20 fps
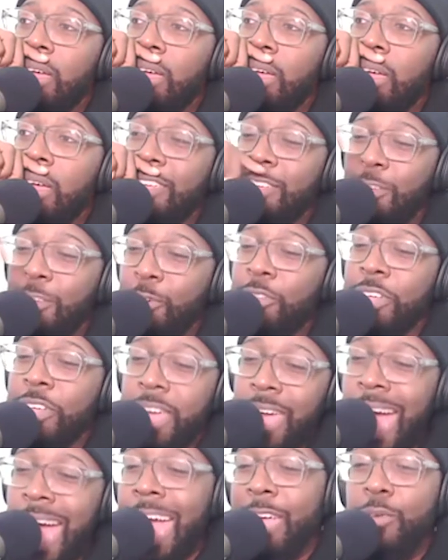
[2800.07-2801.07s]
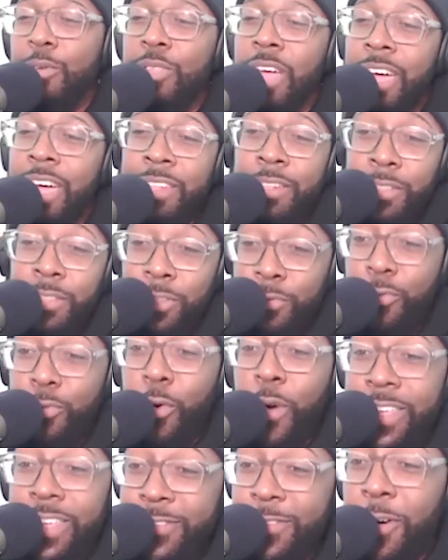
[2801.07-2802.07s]
you're the guy who done the
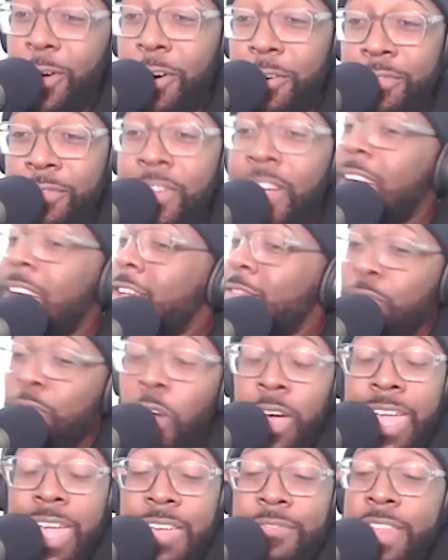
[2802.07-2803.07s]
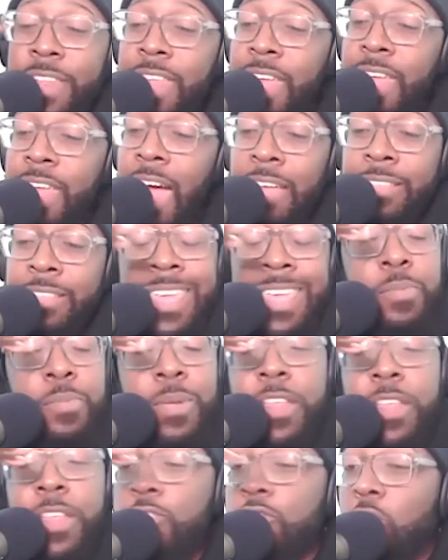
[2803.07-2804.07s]
voice of. Not even I,
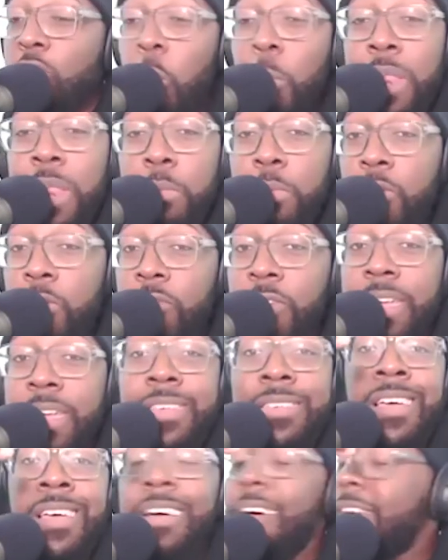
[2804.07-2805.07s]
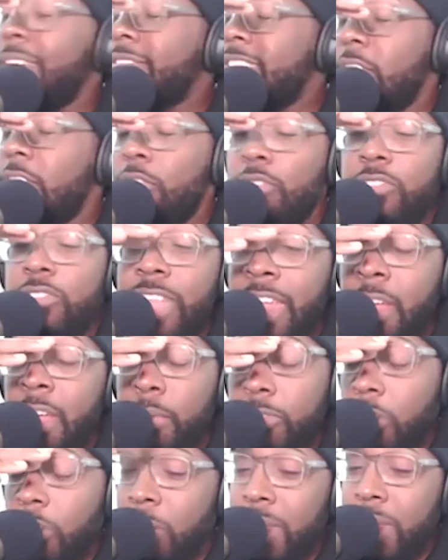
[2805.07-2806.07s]
he's been in so many movies. I've seen yeah. him stand
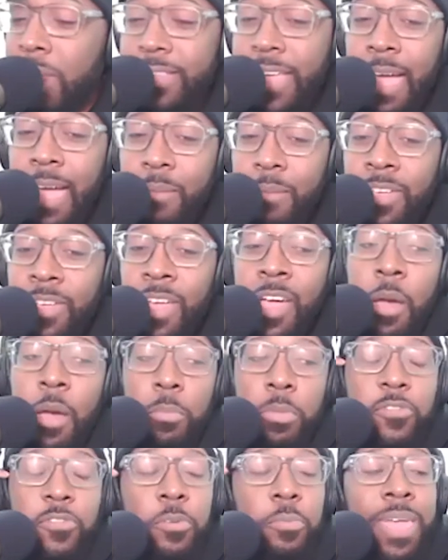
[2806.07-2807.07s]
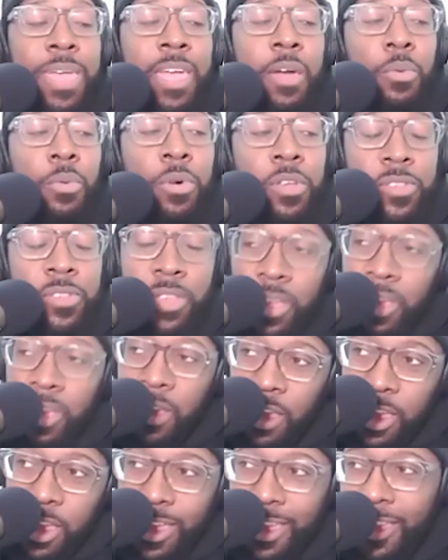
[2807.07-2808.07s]
up so many times, but for me it was
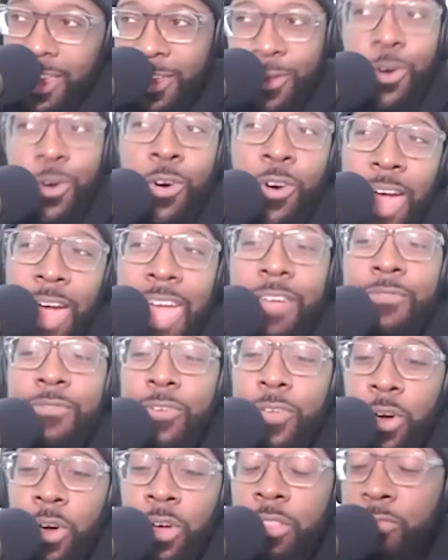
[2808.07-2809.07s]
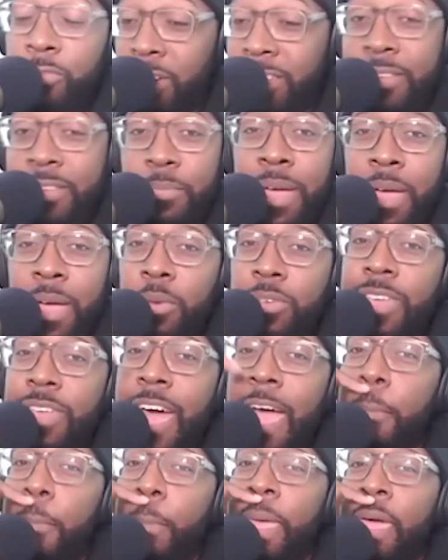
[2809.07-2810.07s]
your Affion. The first I met him was
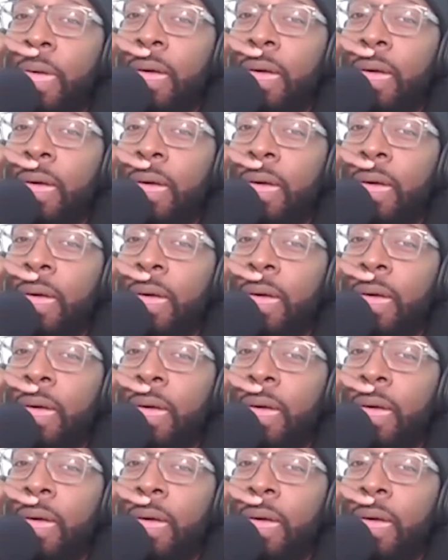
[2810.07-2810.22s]
like,